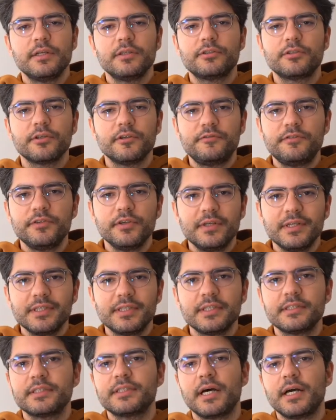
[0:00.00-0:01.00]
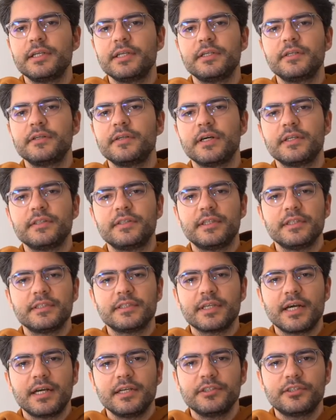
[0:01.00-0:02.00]
So if you're a designer, a
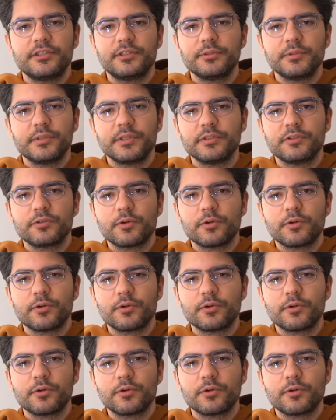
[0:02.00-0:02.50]
design student,